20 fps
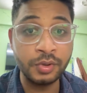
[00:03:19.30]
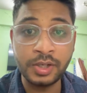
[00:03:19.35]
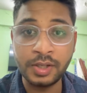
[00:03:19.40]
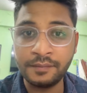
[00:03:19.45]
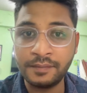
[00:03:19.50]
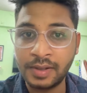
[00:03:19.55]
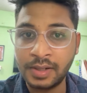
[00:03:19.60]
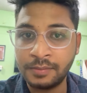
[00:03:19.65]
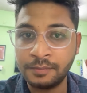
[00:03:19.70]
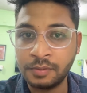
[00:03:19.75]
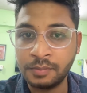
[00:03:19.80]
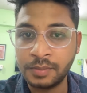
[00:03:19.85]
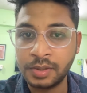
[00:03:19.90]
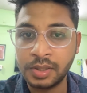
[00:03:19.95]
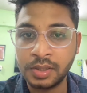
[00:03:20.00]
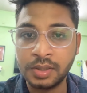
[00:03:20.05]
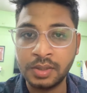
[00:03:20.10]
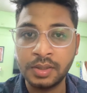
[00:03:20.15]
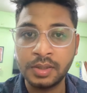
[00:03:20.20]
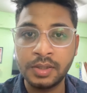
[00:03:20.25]

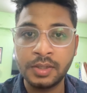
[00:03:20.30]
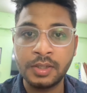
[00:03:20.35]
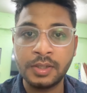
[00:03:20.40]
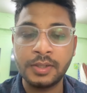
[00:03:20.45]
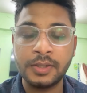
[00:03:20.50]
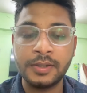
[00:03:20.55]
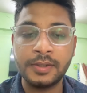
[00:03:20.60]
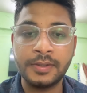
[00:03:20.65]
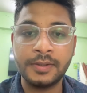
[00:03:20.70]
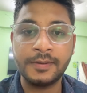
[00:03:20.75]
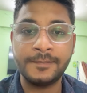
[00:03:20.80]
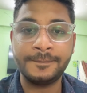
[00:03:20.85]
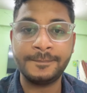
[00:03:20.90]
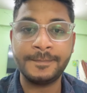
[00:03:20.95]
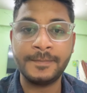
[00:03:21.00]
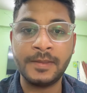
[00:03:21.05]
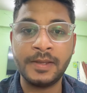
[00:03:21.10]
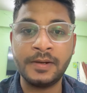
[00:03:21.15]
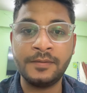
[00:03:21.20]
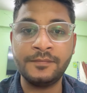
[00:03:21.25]
albumin,
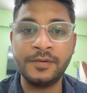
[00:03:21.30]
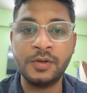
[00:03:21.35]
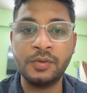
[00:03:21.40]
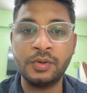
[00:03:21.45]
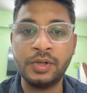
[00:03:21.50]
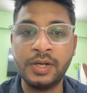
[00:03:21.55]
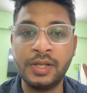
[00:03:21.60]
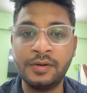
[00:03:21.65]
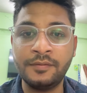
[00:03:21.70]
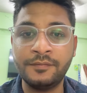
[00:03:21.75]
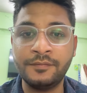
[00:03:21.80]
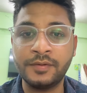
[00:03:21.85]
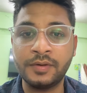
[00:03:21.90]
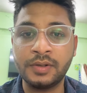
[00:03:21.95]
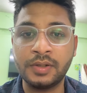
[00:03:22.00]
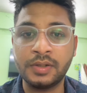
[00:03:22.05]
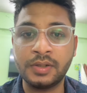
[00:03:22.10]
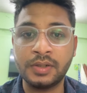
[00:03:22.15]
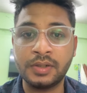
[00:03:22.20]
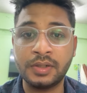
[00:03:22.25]
and we don't have
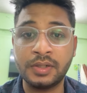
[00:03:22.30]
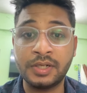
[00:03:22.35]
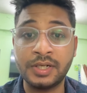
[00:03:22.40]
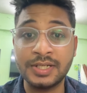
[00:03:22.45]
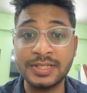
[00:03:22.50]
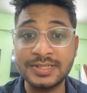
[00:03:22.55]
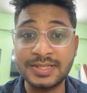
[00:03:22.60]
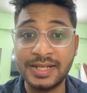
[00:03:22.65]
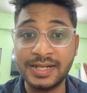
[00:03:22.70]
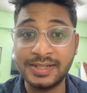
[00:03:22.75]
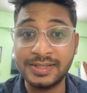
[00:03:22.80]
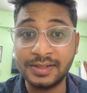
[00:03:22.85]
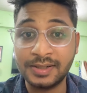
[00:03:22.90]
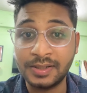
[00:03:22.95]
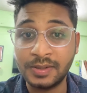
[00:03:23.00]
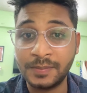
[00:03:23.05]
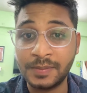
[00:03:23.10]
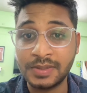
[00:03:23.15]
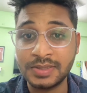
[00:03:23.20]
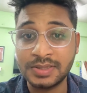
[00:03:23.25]
drugs like
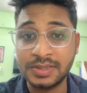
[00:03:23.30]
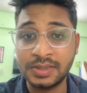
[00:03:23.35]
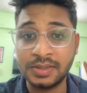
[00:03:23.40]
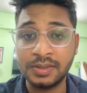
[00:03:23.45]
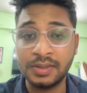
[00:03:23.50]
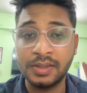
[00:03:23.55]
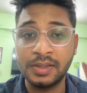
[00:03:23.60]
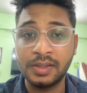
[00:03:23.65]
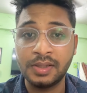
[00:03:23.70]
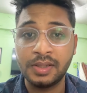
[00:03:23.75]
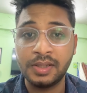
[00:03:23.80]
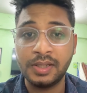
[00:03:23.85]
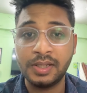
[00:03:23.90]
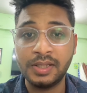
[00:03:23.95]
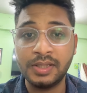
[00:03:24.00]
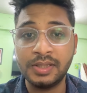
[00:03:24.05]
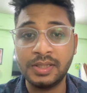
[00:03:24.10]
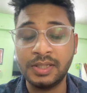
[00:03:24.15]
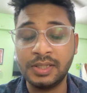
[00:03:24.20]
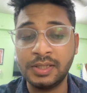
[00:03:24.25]
terlipressin
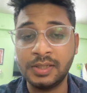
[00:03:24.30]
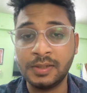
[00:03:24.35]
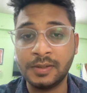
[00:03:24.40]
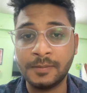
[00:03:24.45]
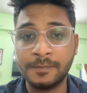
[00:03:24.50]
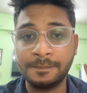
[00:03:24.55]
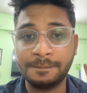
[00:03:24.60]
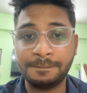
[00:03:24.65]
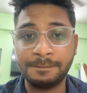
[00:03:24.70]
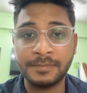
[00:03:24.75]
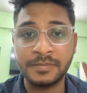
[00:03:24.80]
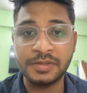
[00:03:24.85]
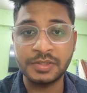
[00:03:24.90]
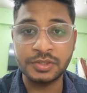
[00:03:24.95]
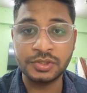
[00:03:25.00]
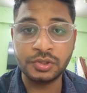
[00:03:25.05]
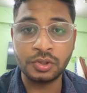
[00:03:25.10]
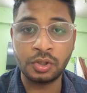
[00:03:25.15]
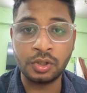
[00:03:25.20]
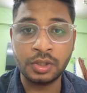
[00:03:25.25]
in the
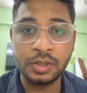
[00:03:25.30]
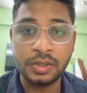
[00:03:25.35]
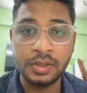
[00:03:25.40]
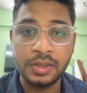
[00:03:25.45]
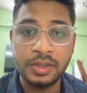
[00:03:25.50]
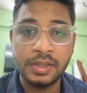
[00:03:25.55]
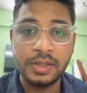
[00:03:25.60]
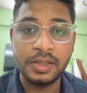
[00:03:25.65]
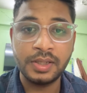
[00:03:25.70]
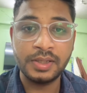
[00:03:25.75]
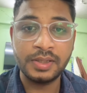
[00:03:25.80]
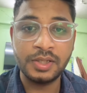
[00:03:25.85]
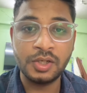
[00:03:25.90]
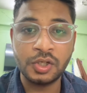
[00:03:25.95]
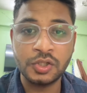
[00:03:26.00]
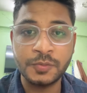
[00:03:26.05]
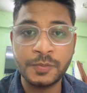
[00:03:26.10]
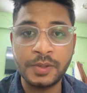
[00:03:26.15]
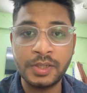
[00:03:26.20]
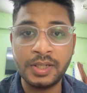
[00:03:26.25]
stock in the
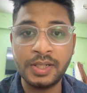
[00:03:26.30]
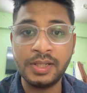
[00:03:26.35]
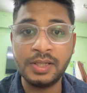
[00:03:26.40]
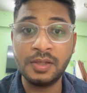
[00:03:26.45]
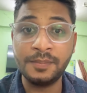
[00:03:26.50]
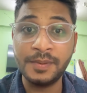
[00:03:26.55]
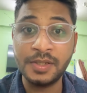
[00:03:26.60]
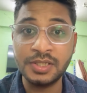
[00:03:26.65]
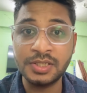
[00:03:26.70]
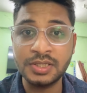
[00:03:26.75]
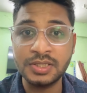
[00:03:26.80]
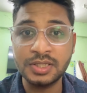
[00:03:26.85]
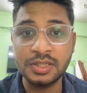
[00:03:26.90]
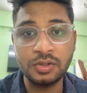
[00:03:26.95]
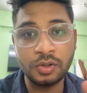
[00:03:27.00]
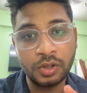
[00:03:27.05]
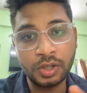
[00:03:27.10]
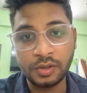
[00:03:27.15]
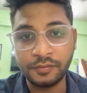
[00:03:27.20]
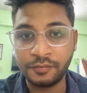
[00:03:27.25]
hospital, and the patients are
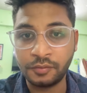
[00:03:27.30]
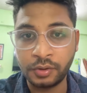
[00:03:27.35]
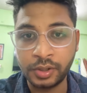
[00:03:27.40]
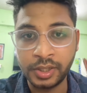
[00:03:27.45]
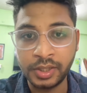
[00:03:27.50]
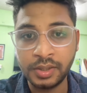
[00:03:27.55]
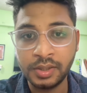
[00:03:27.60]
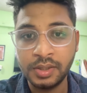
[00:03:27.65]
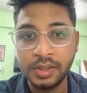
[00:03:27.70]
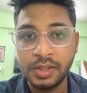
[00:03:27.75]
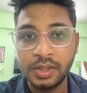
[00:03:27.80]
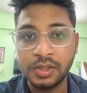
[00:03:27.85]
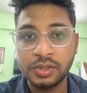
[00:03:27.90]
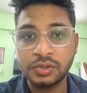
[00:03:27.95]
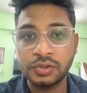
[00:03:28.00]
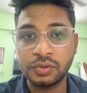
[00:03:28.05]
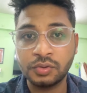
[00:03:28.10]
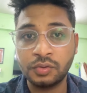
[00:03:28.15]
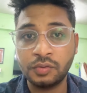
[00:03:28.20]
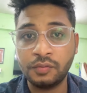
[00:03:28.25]
not affording,
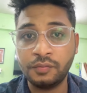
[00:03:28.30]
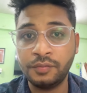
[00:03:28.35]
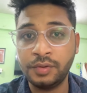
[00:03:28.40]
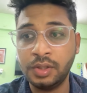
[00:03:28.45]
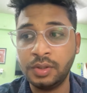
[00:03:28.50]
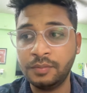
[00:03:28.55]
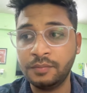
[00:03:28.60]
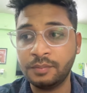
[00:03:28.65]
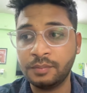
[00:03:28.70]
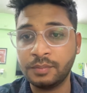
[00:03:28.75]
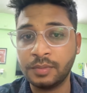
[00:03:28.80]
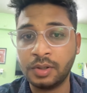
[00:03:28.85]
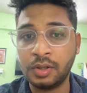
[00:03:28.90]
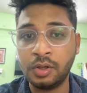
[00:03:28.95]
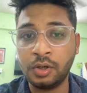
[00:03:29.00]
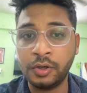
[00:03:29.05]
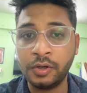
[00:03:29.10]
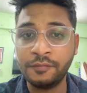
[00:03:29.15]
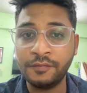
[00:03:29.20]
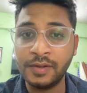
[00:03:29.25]
so we a
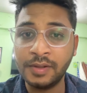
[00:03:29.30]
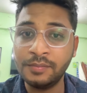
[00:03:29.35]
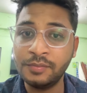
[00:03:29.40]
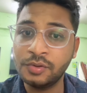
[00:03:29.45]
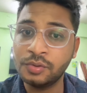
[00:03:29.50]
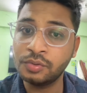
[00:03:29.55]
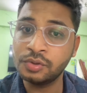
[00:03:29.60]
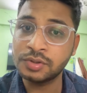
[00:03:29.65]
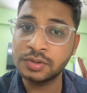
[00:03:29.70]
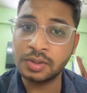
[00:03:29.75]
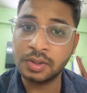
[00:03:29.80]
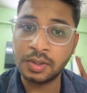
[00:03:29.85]
lot of times use